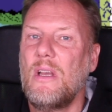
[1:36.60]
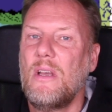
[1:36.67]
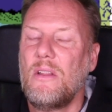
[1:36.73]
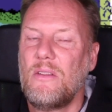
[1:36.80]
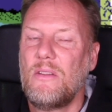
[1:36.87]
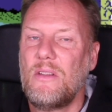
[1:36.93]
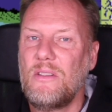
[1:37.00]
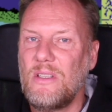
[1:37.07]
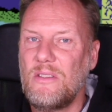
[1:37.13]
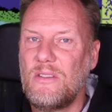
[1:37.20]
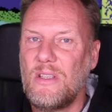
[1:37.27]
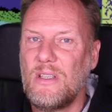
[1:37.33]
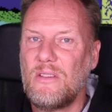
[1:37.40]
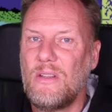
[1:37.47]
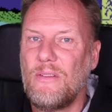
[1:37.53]
This is
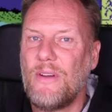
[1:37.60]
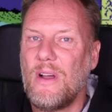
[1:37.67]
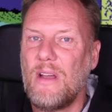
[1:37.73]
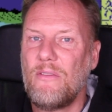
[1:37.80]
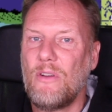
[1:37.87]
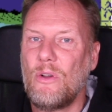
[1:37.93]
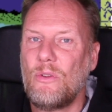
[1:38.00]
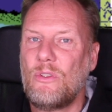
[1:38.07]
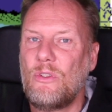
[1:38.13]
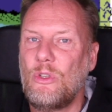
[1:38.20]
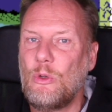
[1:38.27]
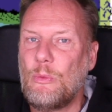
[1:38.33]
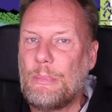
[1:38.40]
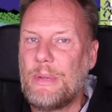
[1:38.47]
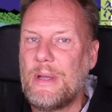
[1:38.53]

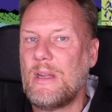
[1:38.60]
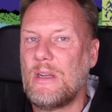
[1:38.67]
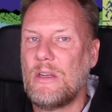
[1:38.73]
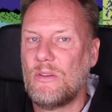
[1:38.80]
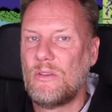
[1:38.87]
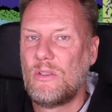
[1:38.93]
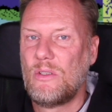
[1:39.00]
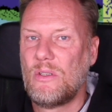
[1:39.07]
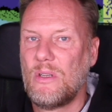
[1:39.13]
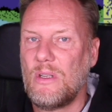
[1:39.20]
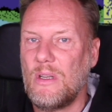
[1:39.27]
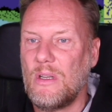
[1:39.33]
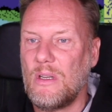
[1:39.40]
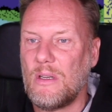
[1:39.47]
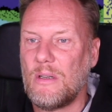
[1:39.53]
6502 Bench.
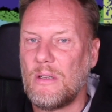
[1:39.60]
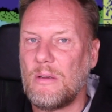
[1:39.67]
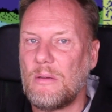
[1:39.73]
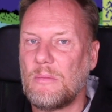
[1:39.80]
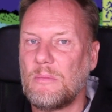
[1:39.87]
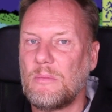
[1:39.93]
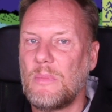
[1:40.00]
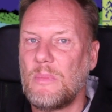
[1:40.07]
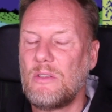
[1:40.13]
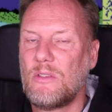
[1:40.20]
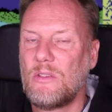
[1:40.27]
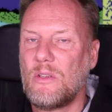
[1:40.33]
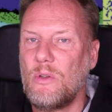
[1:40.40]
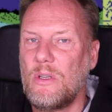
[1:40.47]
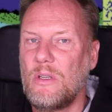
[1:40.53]
It's
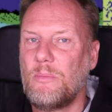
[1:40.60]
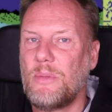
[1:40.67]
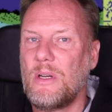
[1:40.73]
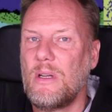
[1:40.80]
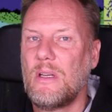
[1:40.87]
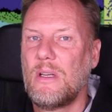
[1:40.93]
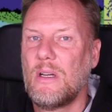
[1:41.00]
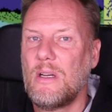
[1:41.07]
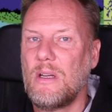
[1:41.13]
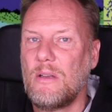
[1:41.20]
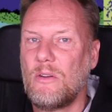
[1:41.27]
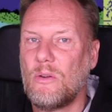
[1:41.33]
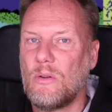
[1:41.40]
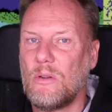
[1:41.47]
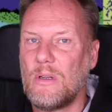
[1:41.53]
coded by a guy
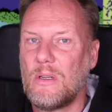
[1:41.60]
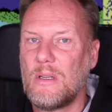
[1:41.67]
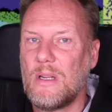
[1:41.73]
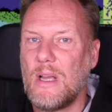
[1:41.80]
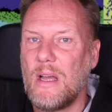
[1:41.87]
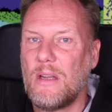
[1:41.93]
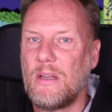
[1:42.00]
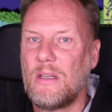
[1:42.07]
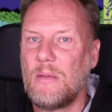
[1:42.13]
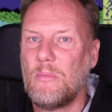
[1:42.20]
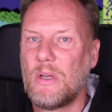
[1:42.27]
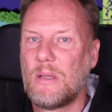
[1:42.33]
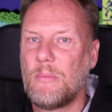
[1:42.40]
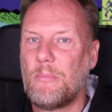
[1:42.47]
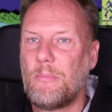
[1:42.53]
called Andy
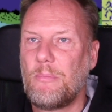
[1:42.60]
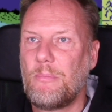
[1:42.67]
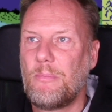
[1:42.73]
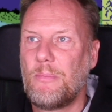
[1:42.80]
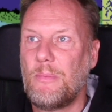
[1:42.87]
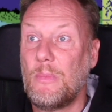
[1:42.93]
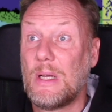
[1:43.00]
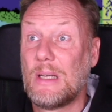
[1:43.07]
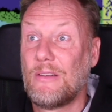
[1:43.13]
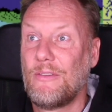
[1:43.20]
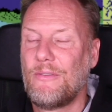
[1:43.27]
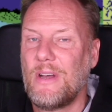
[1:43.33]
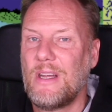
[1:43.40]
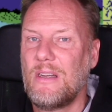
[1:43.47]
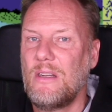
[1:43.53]

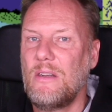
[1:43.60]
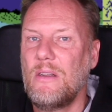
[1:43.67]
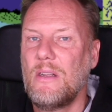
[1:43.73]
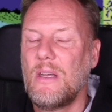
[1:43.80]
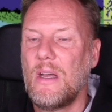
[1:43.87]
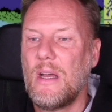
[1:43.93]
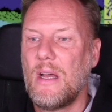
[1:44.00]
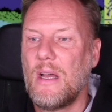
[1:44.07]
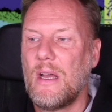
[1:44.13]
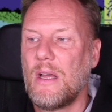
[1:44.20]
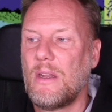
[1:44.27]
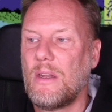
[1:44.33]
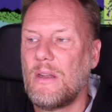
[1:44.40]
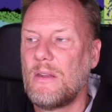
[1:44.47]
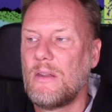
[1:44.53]
McFadden,
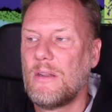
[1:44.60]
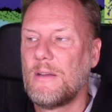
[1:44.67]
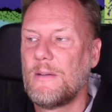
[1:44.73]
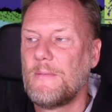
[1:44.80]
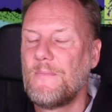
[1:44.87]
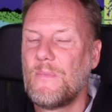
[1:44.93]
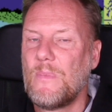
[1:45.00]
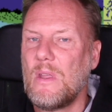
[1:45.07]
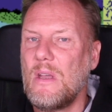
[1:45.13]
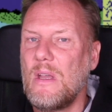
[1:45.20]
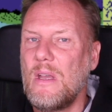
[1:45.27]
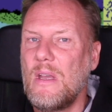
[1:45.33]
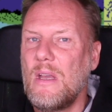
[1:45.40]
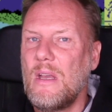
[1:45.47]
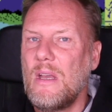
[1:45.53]
and
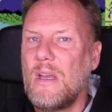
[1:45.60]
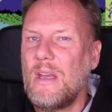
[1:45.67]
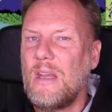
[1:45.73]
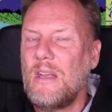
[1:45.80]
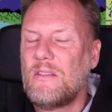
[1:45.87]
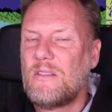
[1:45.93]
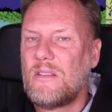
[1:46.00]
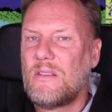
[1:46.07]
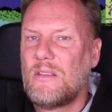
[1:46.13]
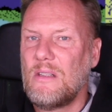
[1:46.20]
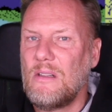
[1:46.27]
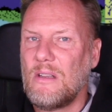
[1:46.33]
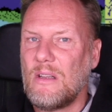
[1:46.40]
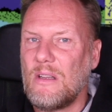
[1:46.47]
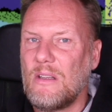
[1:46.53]
it's
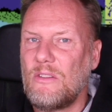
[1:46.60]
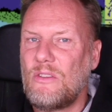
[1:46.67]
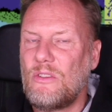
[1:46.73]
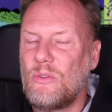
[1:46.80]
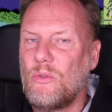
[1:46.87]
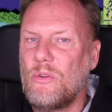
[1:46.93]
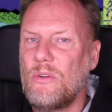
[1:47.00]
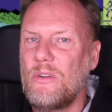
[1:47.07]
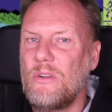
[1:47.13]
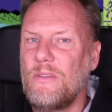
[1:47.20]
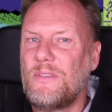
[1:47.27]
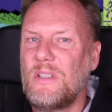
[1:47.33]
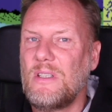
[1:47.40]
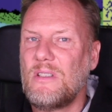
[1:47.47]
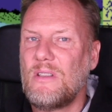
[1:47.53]
sort of
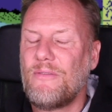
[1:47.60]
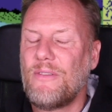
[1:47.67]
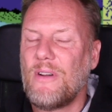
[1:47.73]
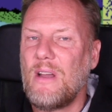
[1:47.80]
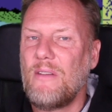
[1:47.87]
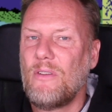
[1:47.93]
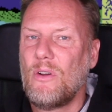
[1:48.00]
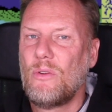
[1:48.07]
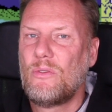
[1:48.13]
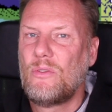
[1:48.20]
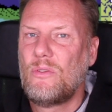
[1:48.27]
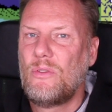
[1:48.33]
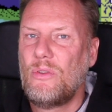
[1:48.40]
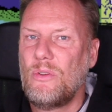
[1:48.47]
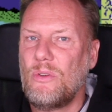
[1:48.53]

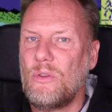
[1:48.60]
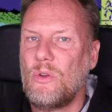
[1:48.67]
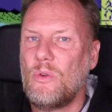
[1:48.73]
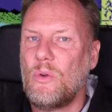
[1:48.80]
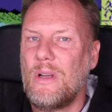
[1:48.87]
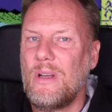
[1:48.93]
6502.